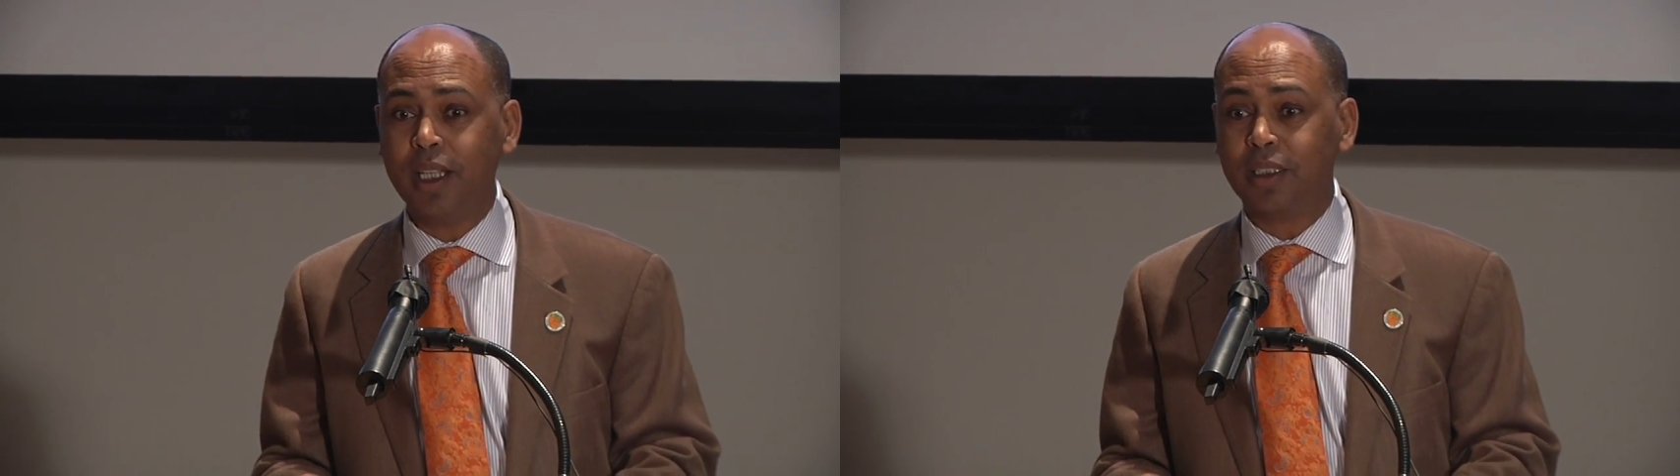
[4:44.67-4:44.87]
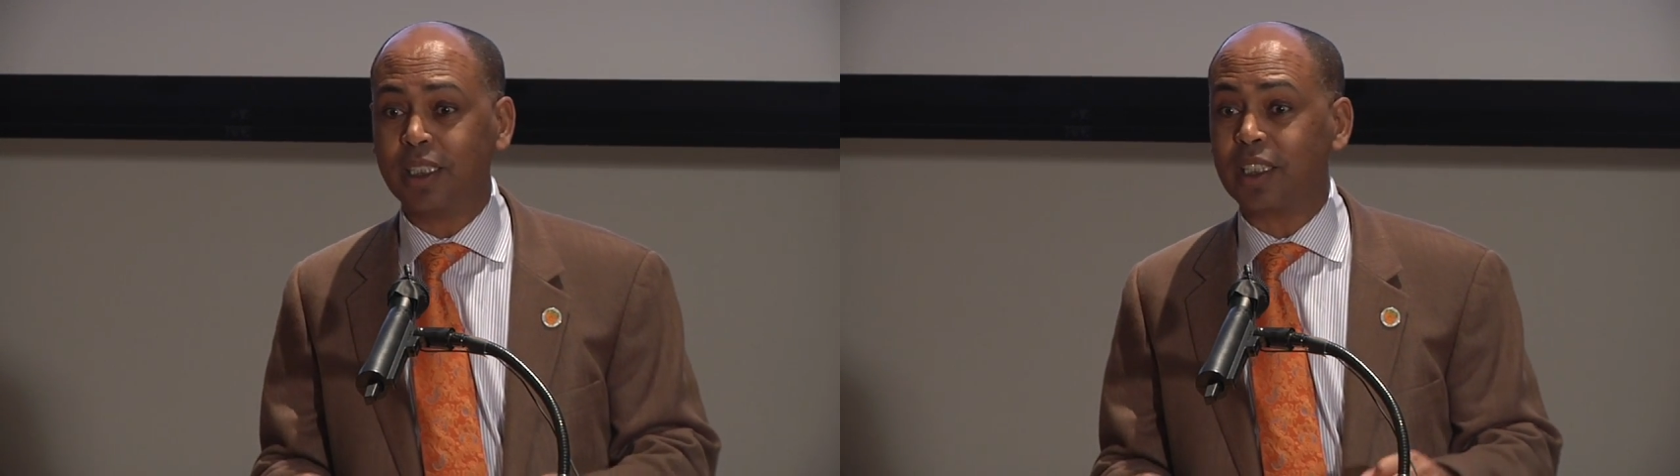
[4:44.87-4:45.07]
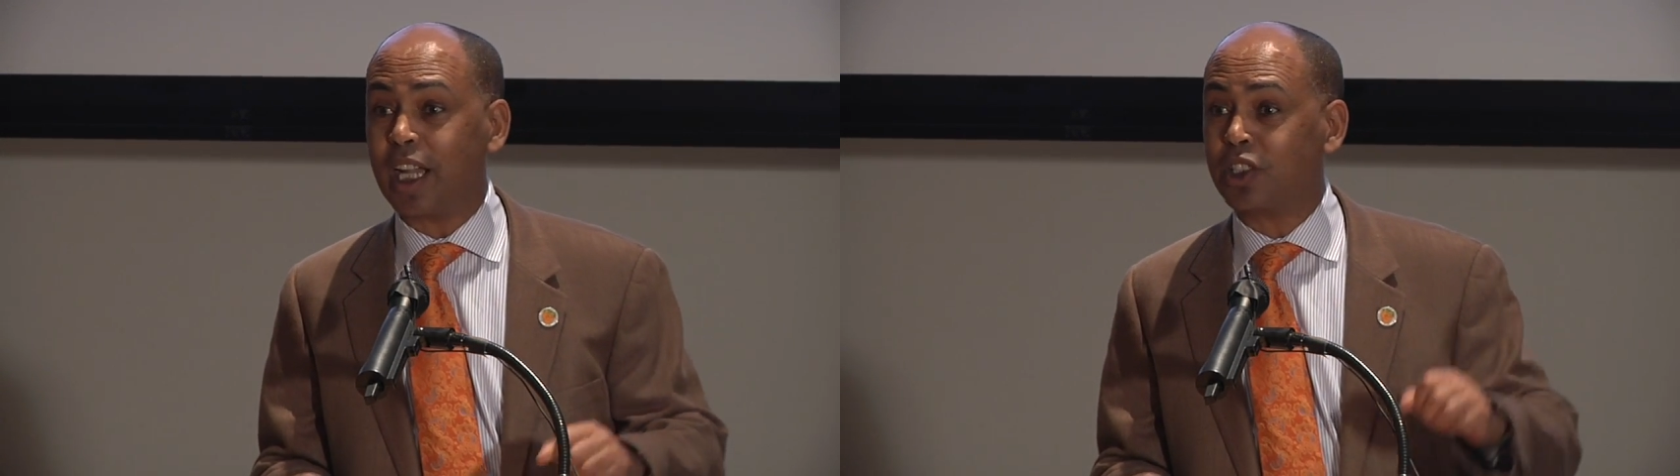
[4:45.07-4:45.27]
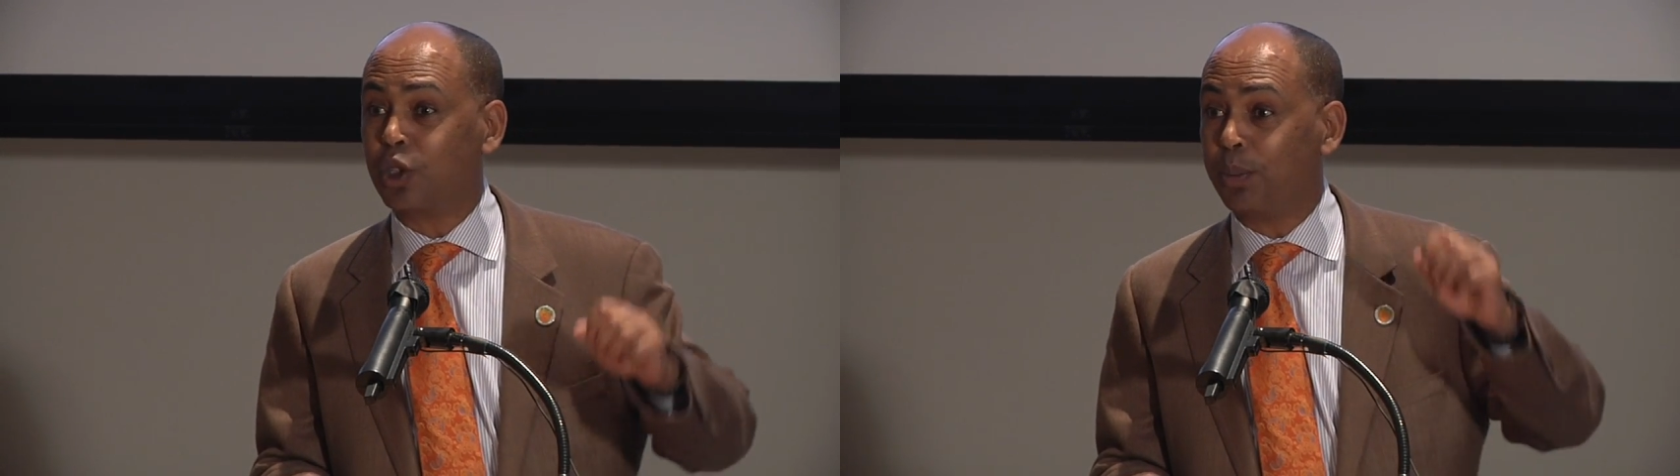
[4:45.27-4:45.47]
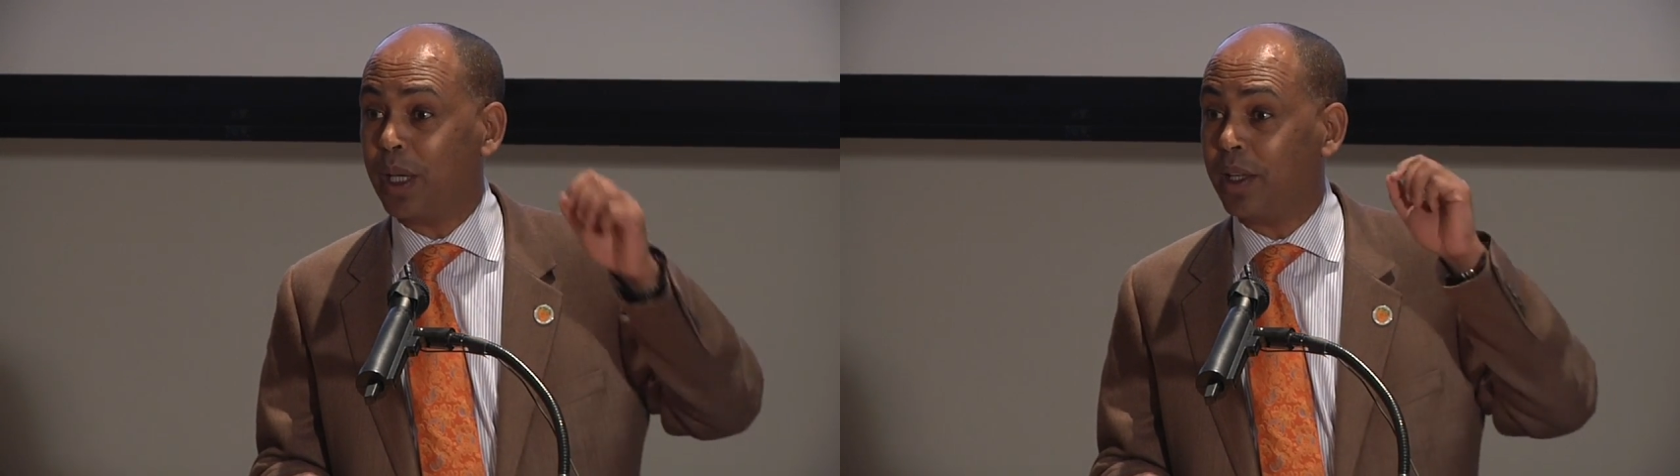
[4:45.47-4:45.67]
This has
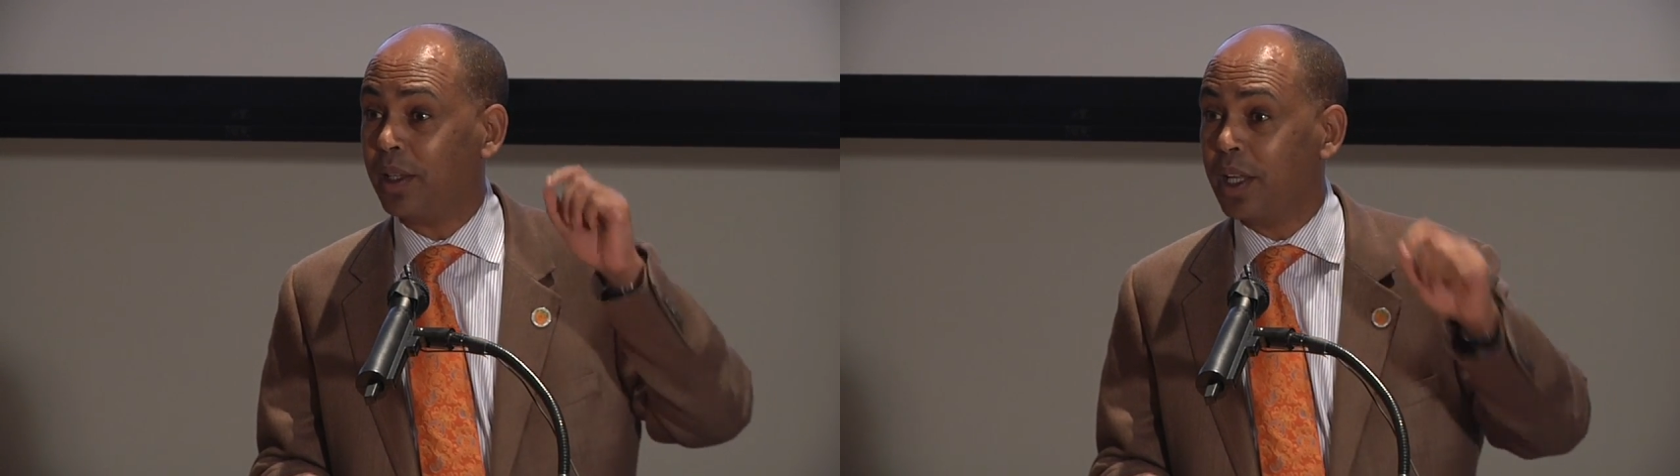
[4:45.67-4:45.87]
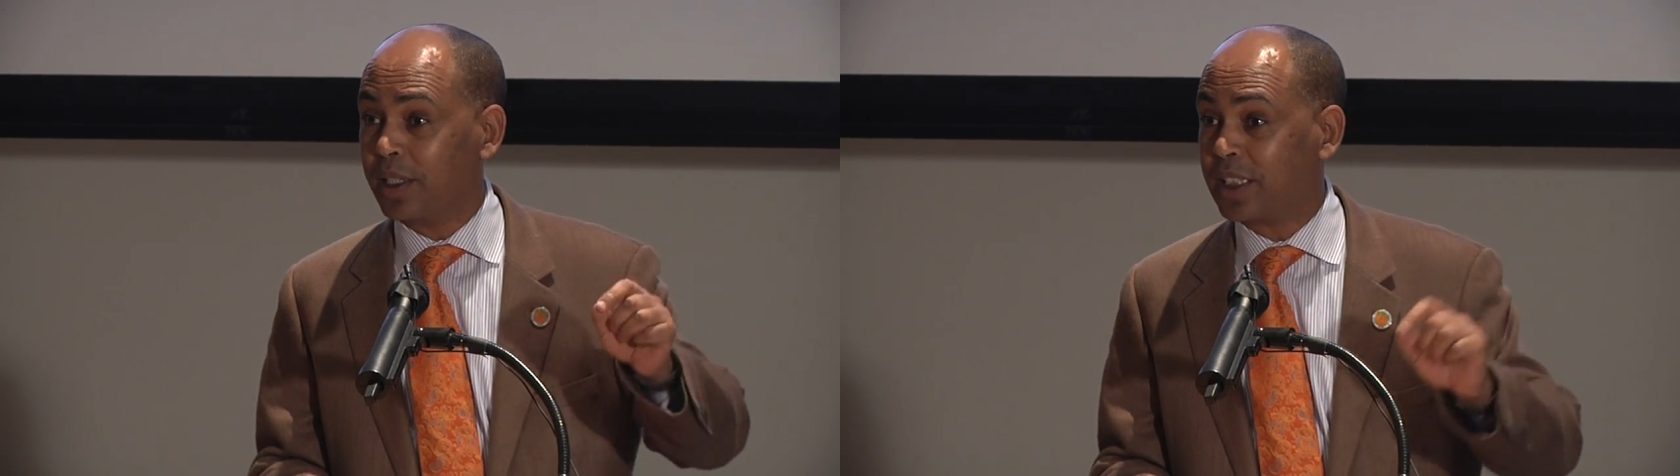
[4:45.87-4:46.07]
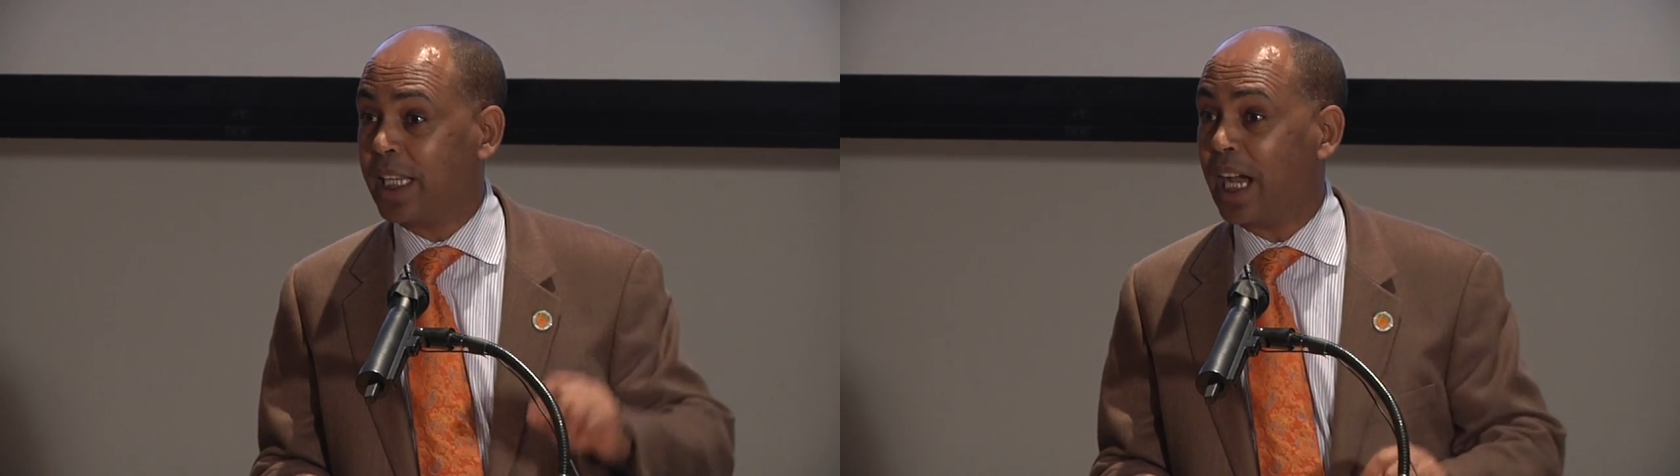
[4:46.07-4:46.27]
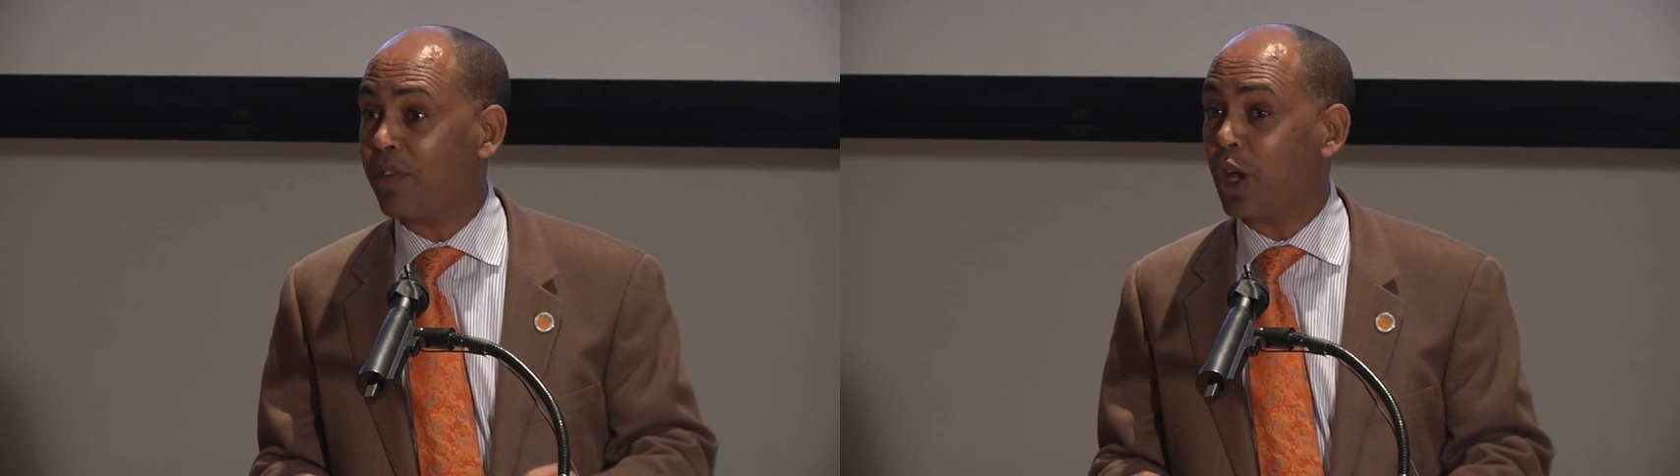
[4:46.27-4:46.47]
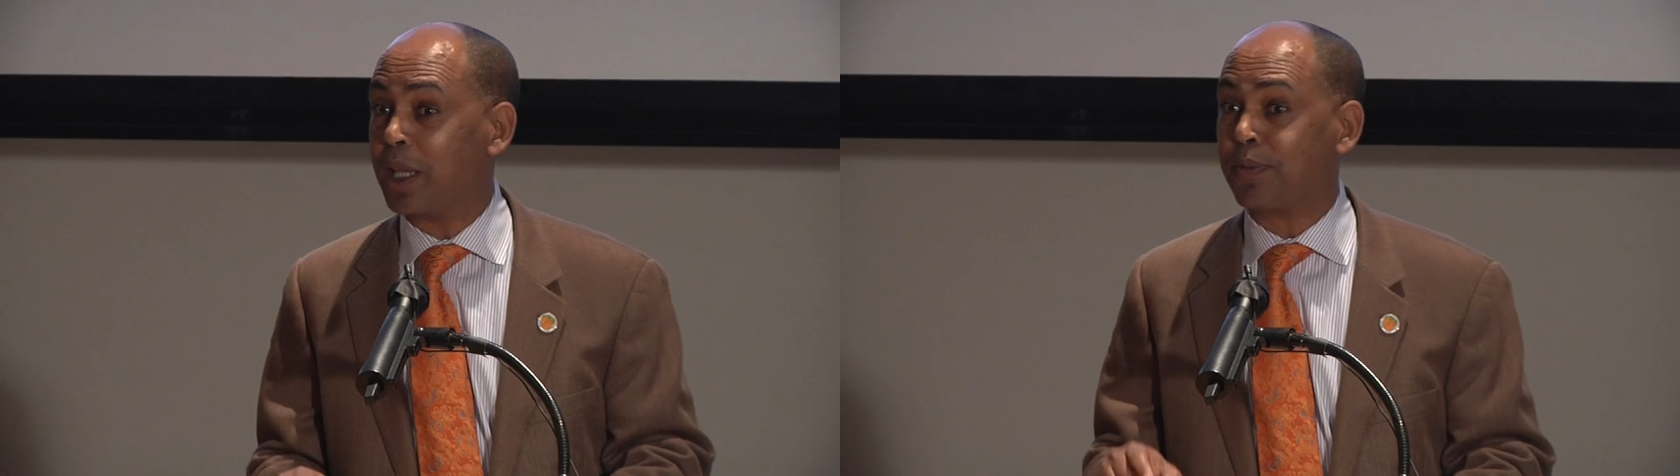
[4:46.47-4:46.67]
to be
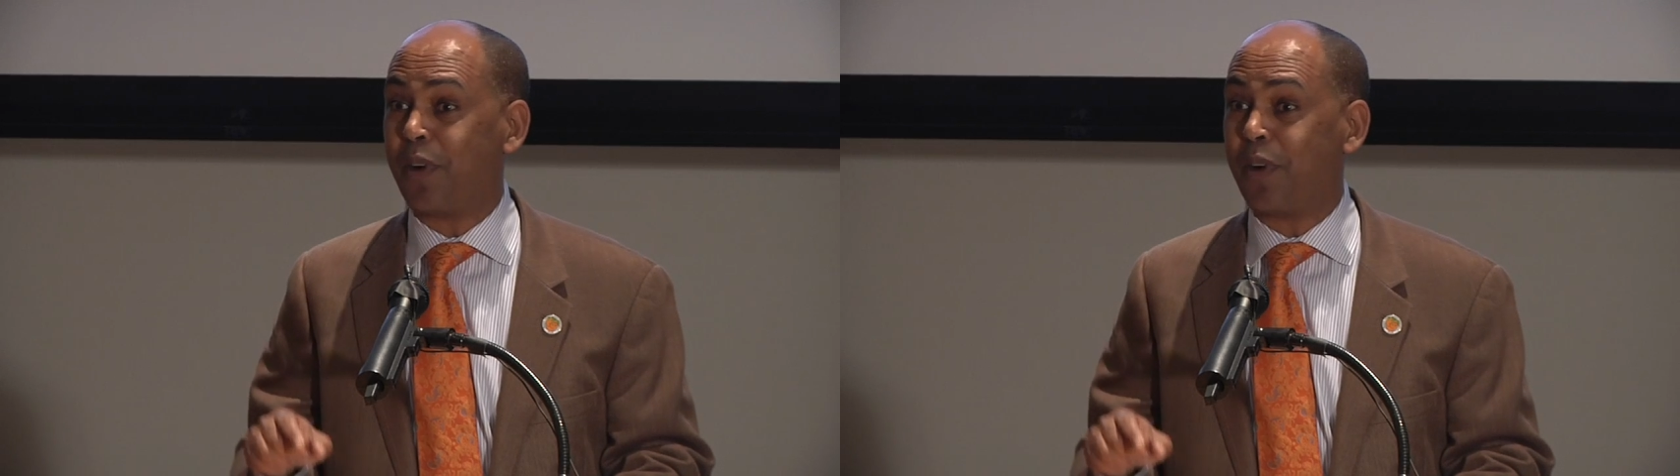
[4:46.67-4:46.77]
CWA's